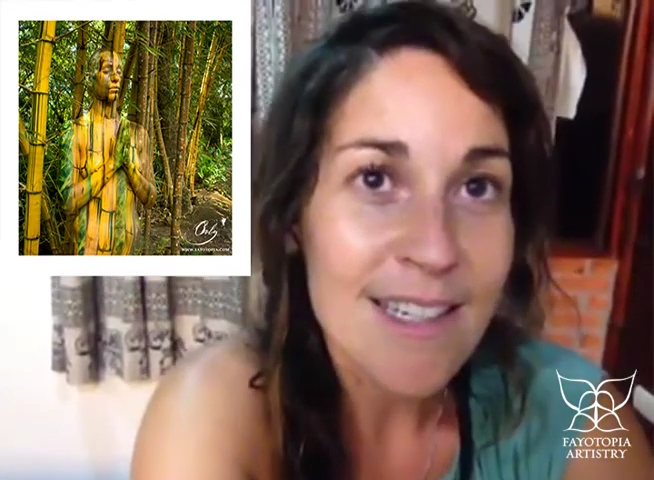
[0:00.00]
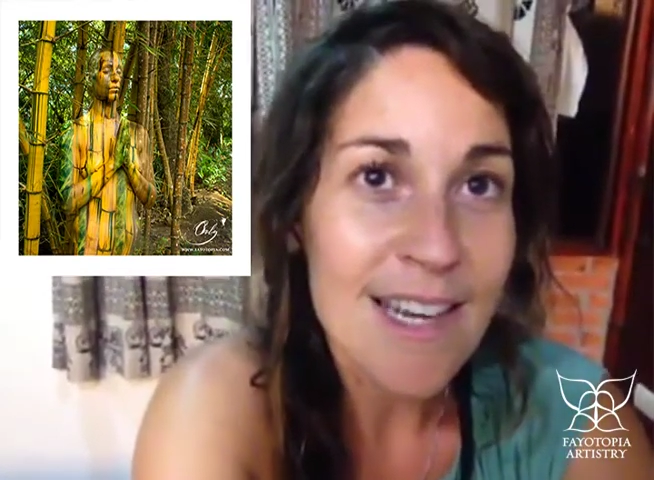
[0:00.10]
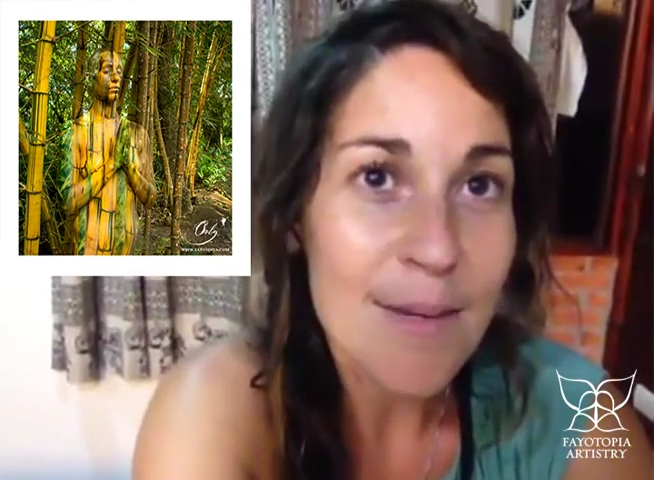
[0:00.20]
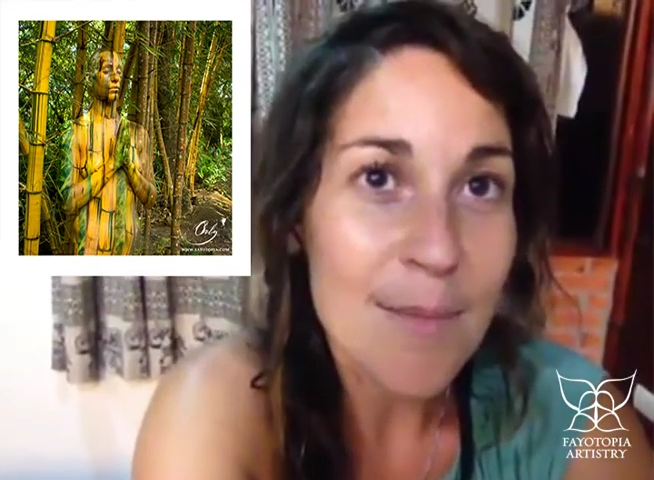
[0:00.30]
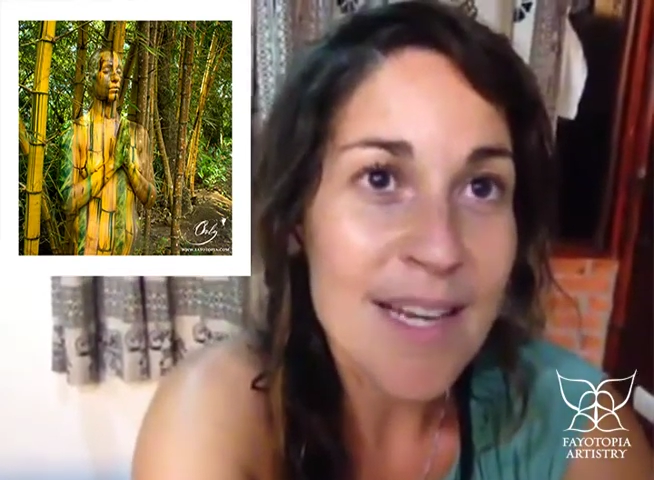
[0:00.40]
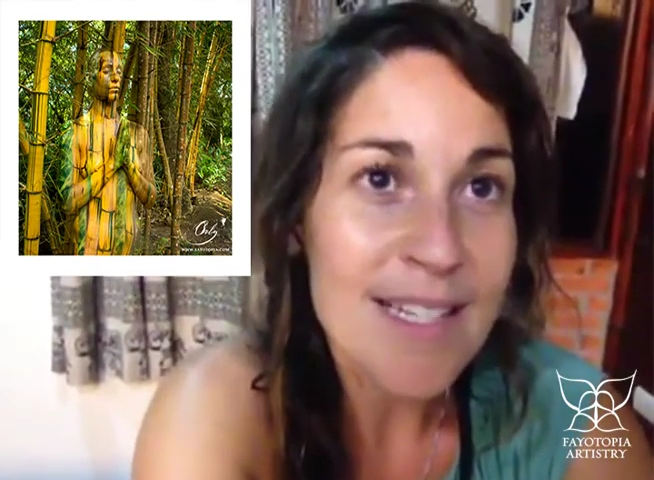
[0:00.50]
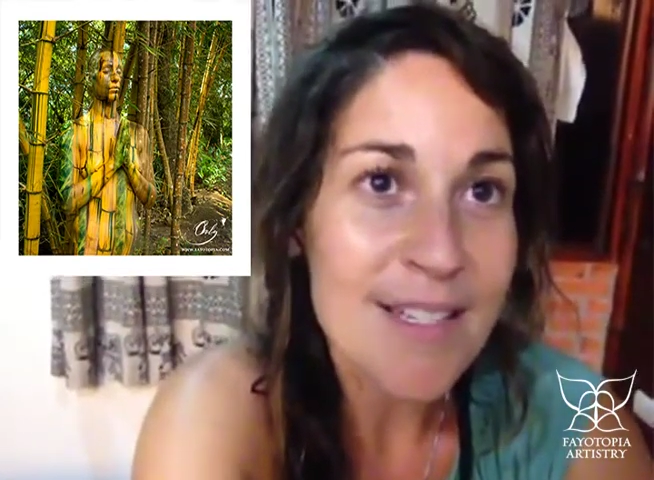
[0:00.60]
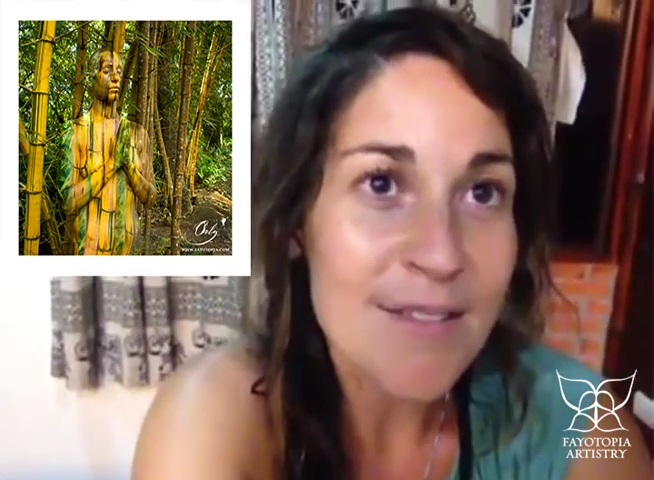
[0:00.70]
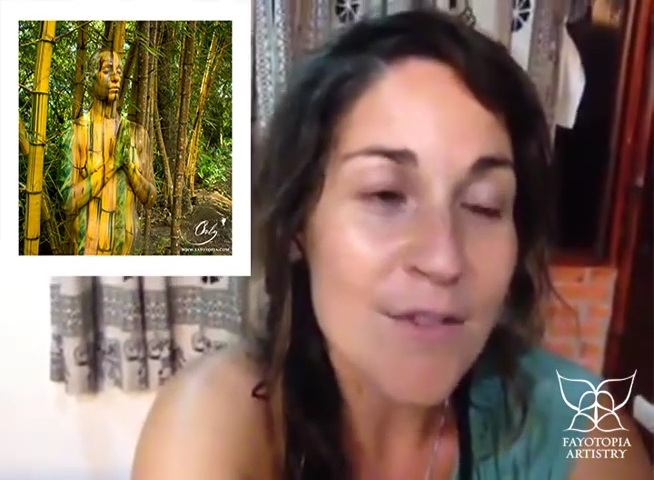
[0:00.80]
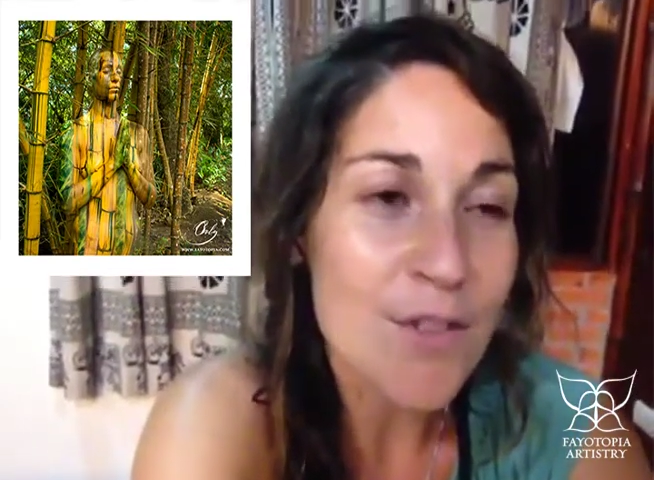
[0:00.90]
an
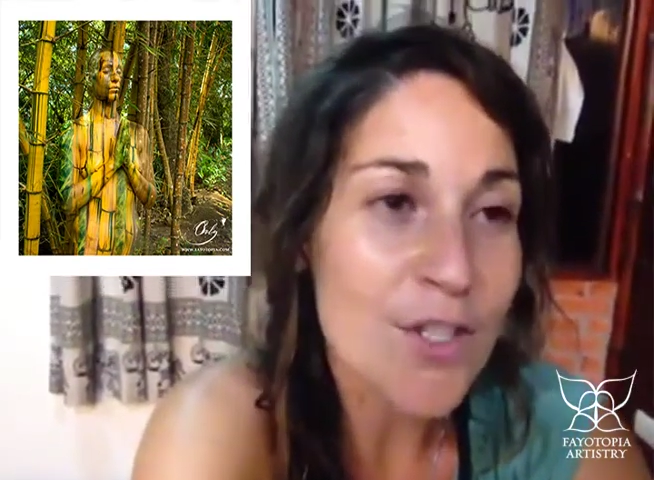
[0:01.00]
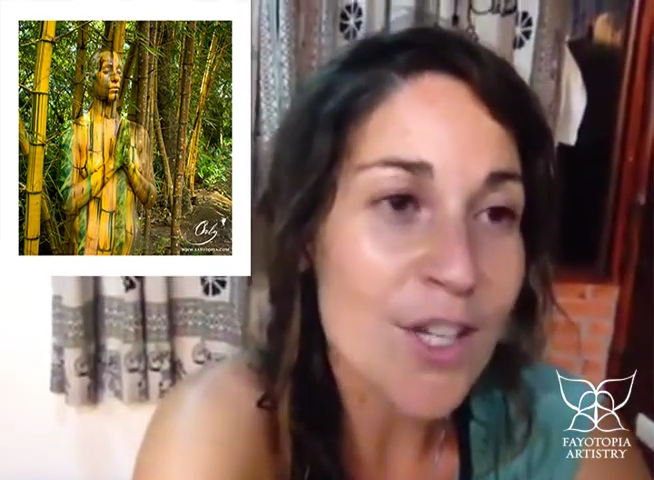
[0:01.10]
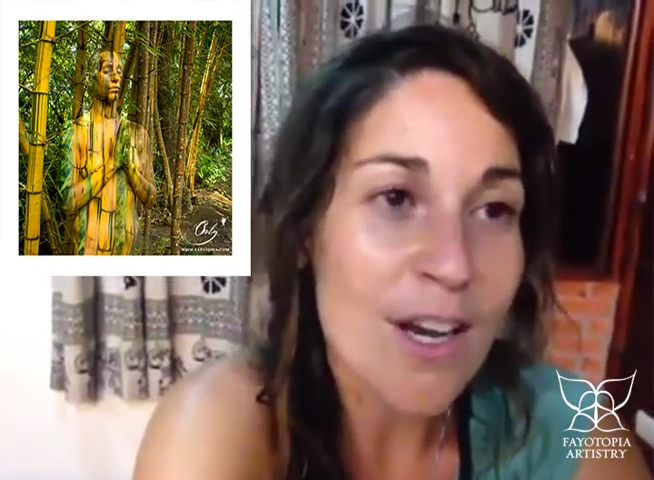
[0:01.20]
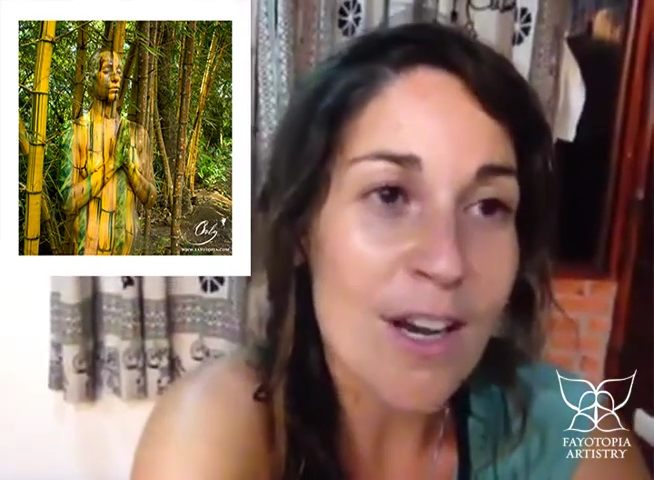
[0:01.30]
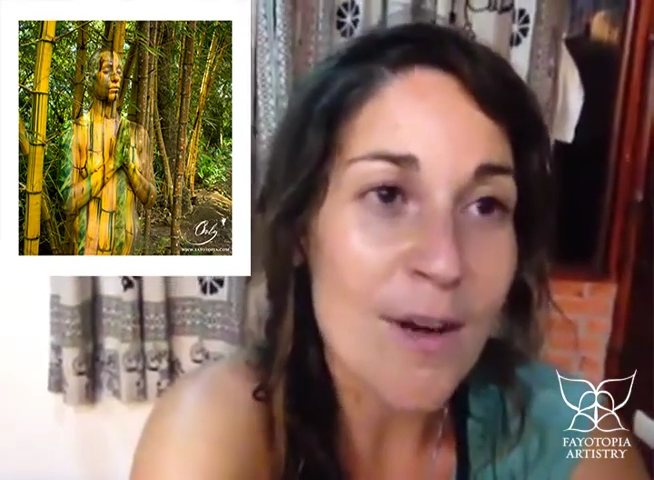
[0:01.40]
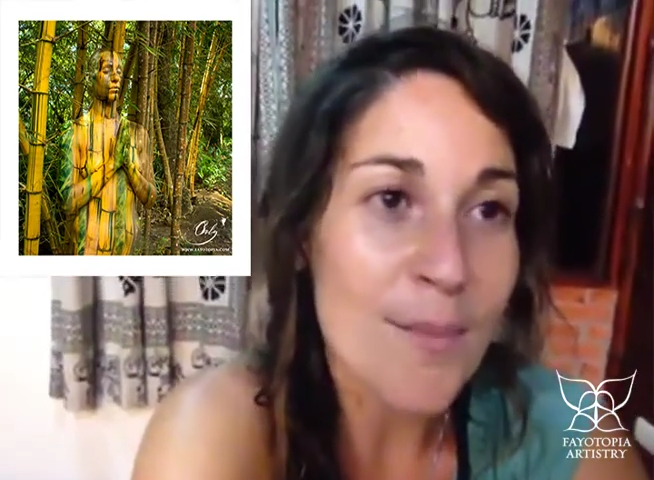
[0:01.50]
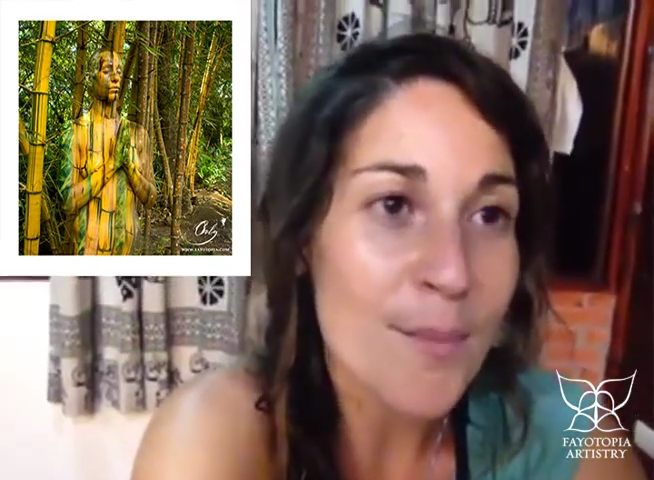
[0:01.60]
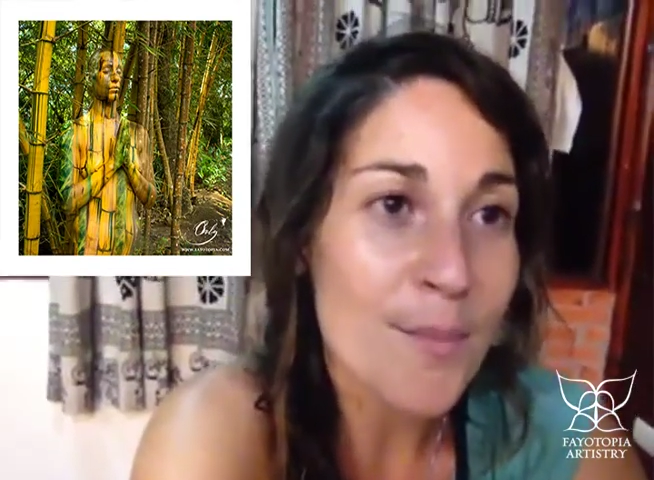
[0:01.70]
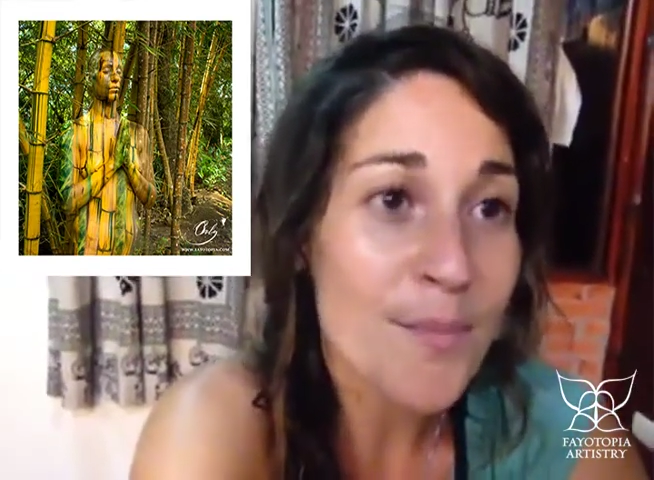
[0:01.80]
amazing future